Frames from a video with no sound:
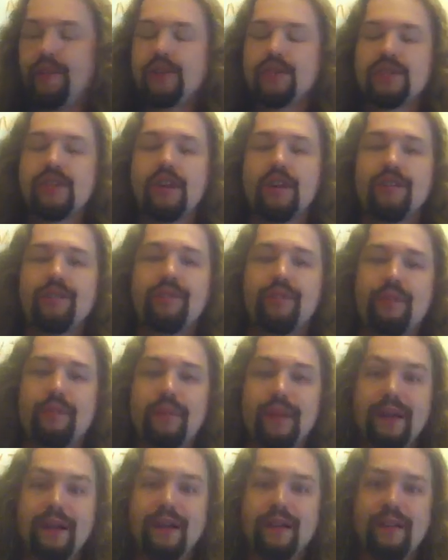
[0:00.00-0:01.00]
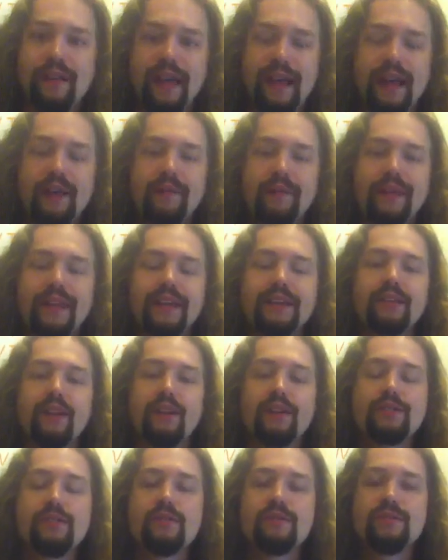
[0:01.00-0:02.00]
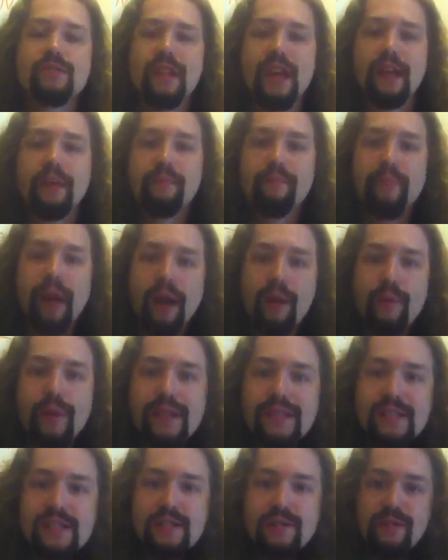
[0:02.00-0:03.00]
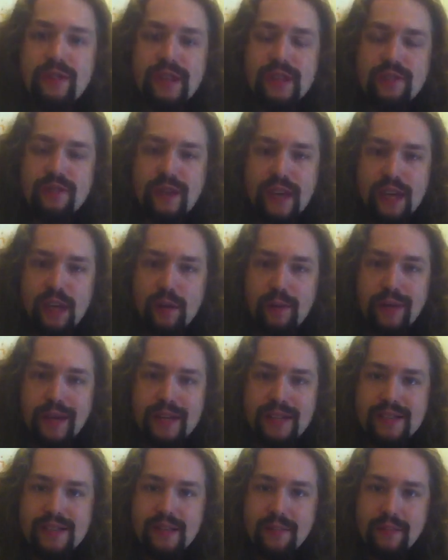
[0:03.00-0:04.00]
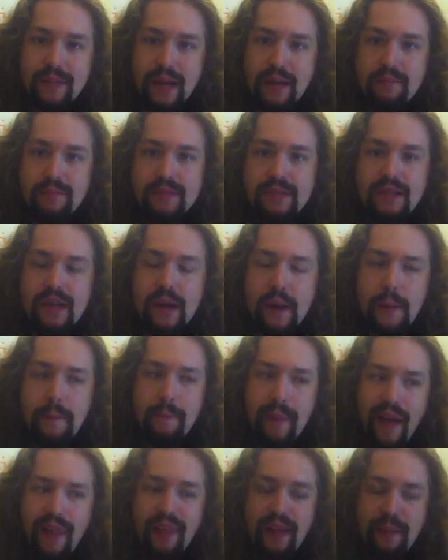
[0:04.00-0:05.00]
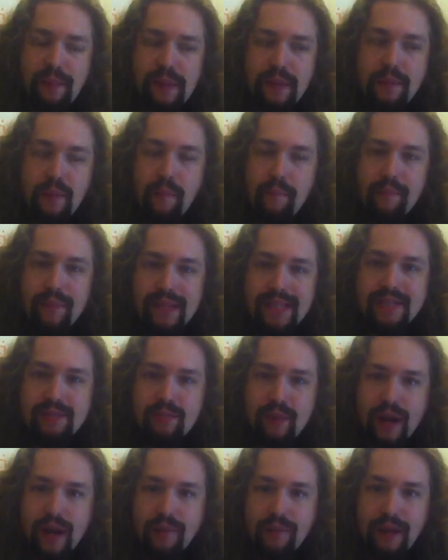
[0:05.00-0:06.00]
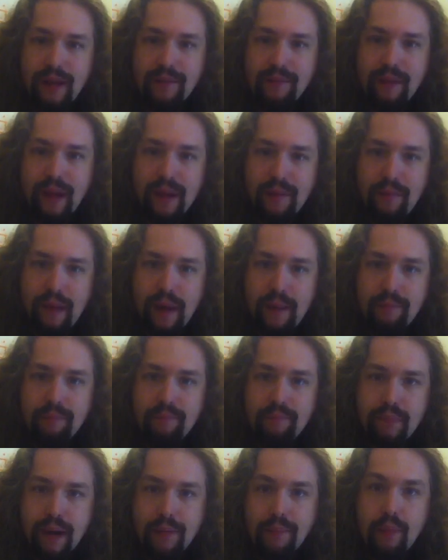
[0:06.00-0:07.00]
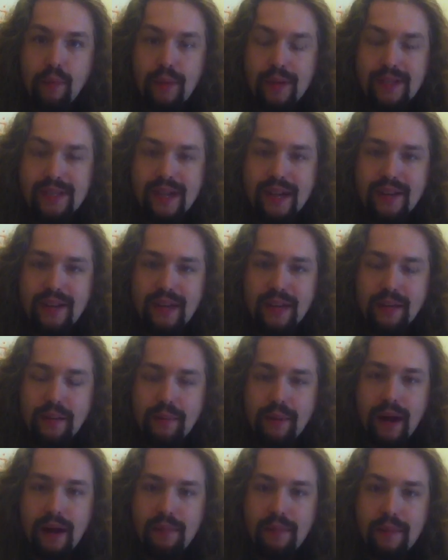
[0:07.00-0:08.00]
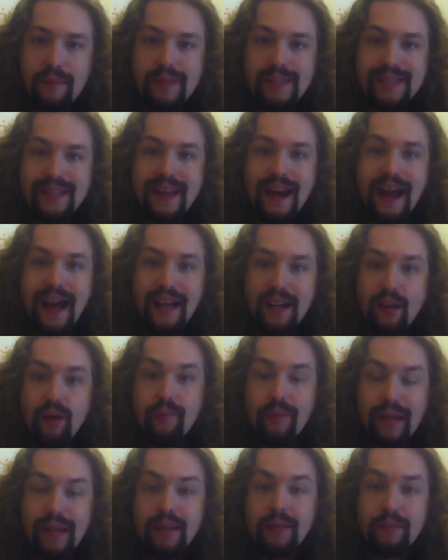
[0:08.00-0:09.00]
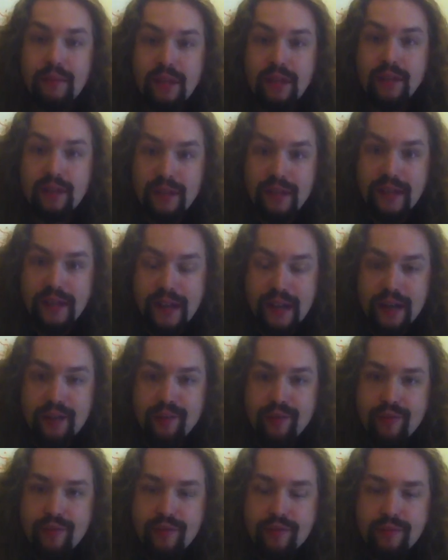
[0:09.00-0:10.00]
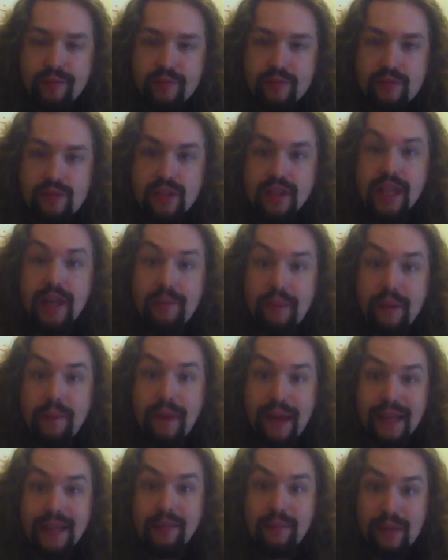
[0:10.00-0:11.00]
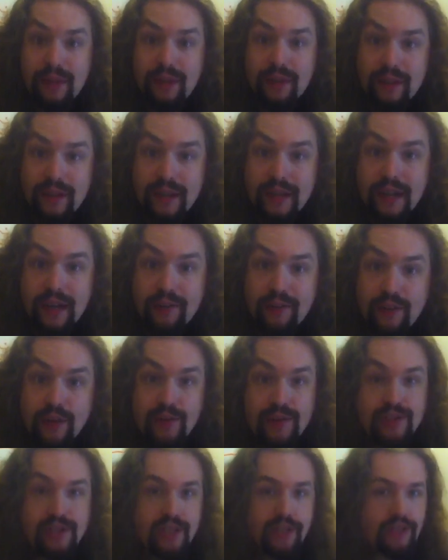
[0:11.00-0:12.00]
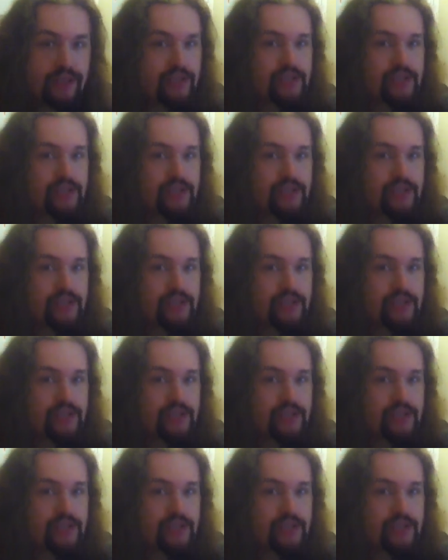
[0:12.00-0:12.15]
First off, beyond that, I would like to also state my reasons for this video because sometimes I think people miss what I, my, my, my, my points, and I think the problem is that I don't make them clearly enough. So let me make them clearly enough. You can still